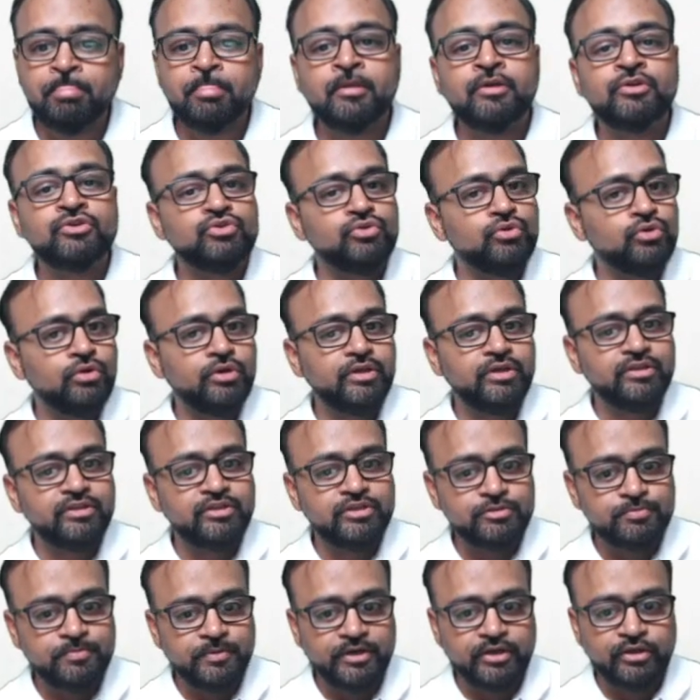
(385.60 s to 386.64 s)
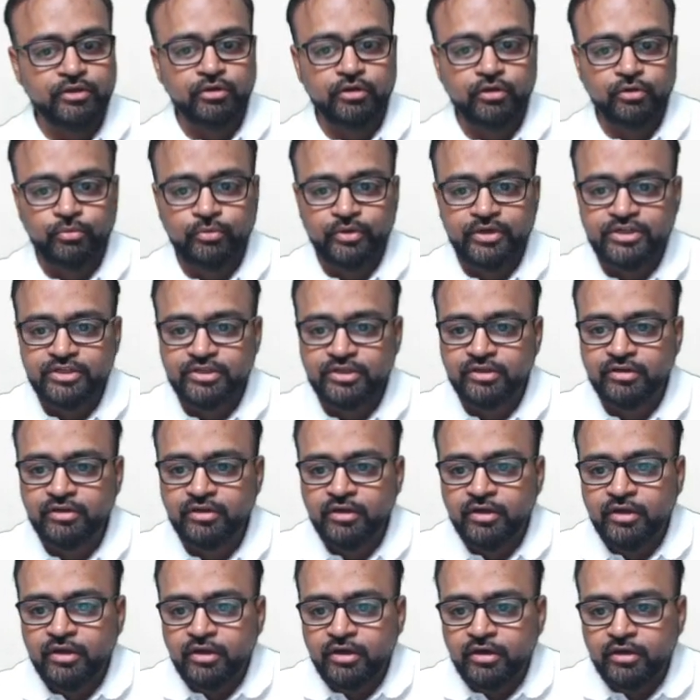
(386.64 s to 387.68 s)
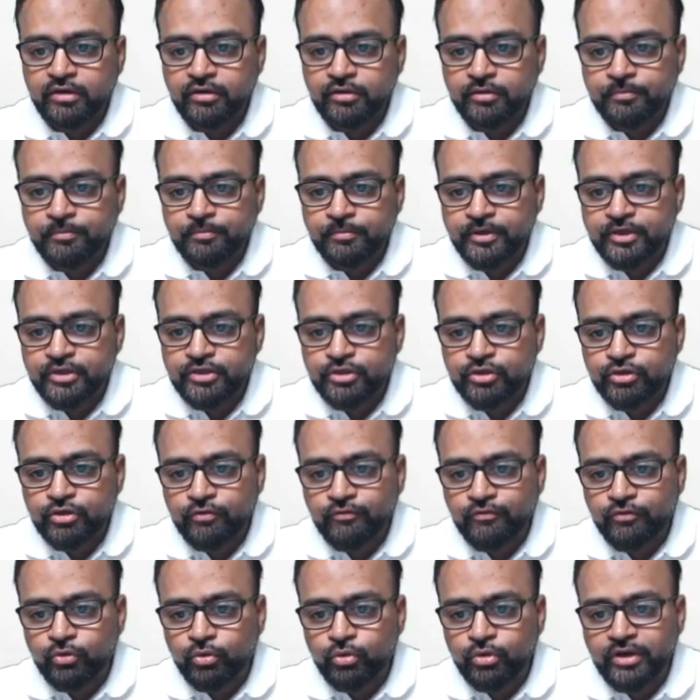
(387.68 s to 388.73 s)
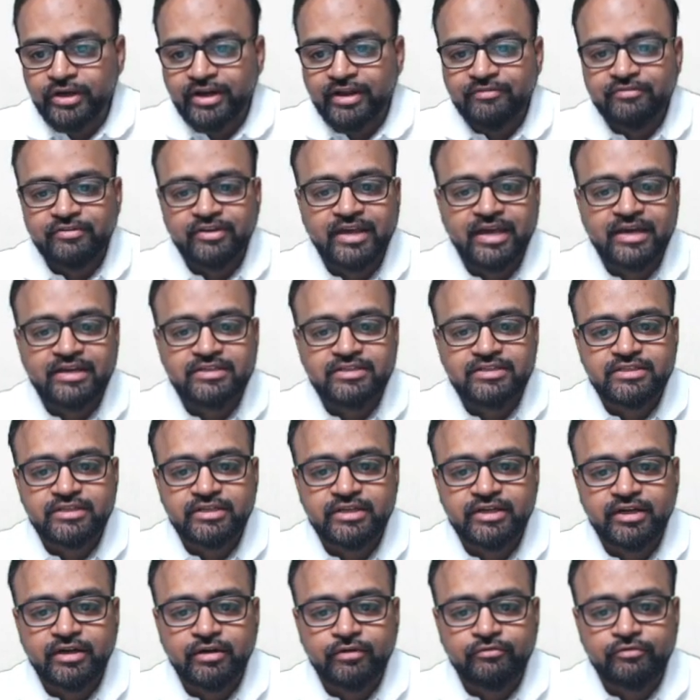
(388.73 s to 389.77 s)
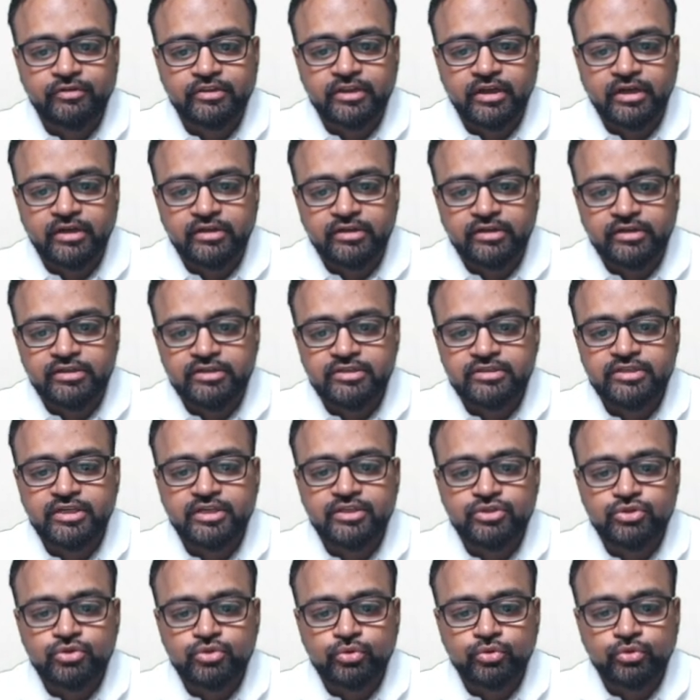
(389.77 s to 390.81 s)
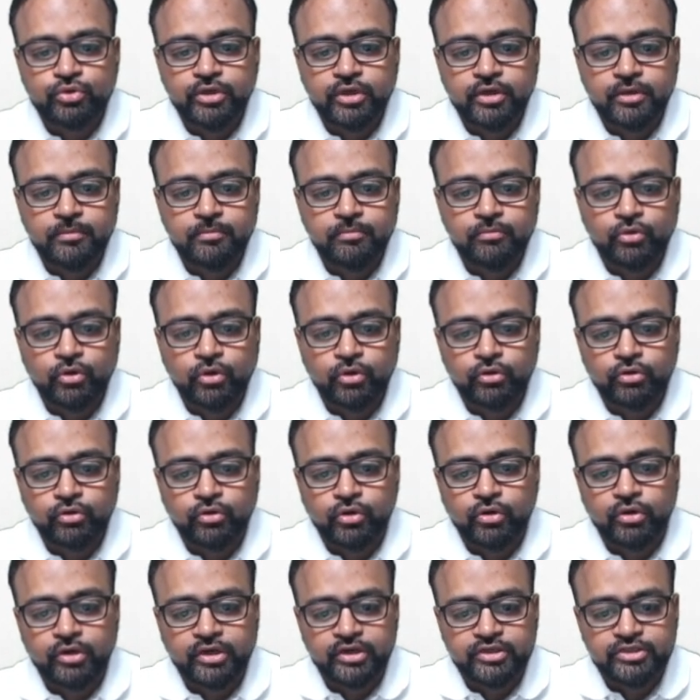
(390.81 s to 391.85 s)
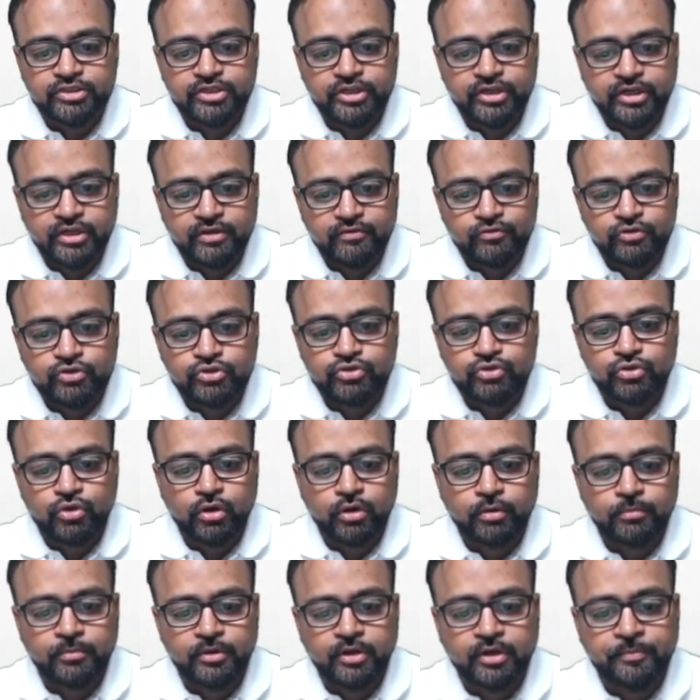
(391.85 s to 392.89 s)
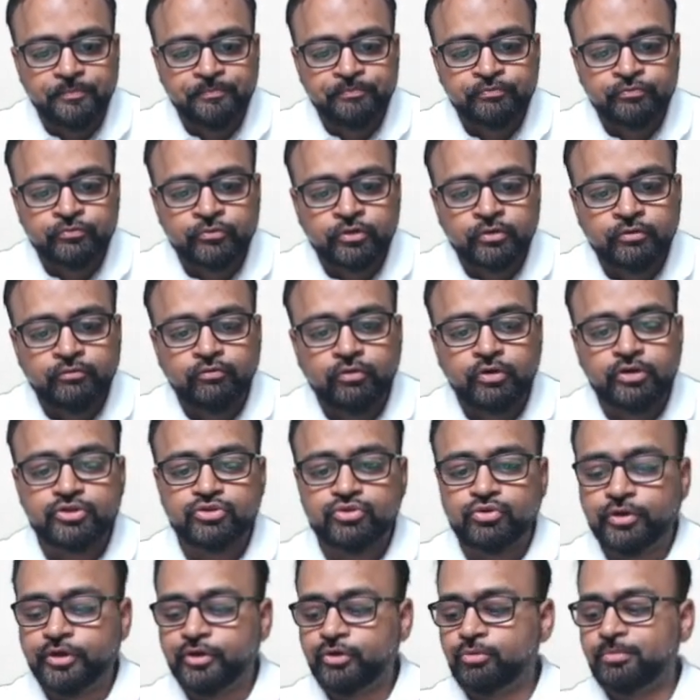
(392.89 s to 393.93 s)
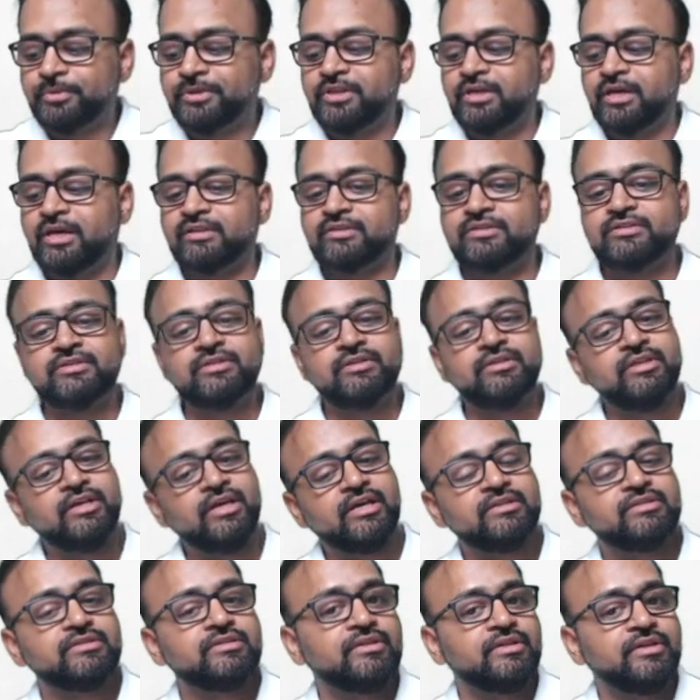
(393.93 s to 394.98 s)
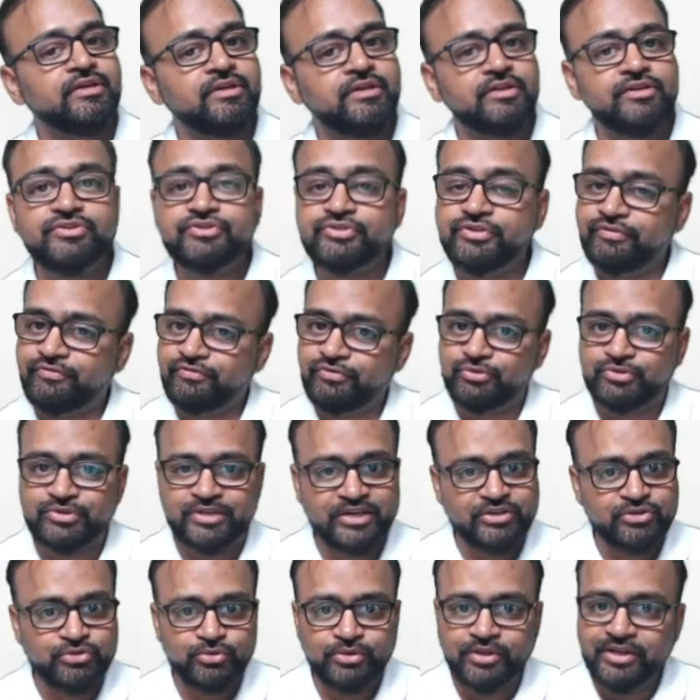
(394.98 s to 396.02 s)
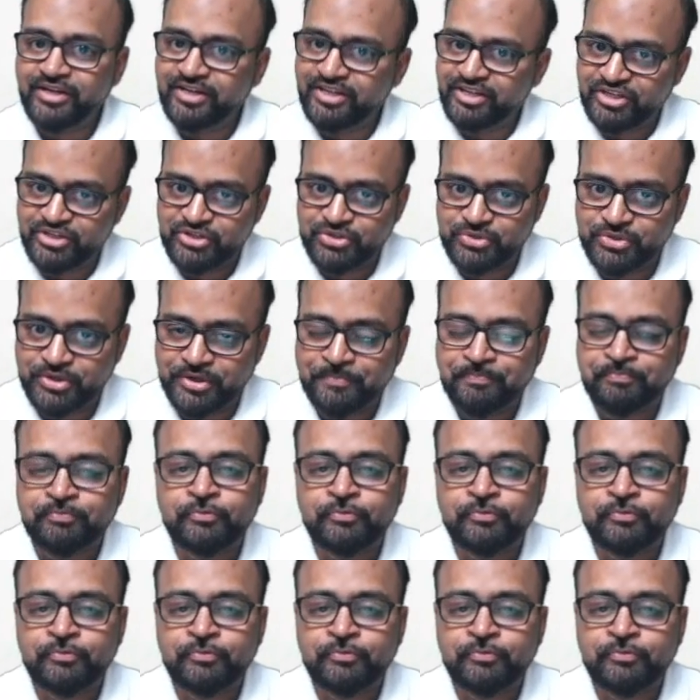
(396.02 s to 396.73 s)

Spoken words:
So in this particular question, a patient of road traffic accident with altered sensorium, non-contrast CT was normal. What is going to be the answer? The answer here is diffuse axonal injury.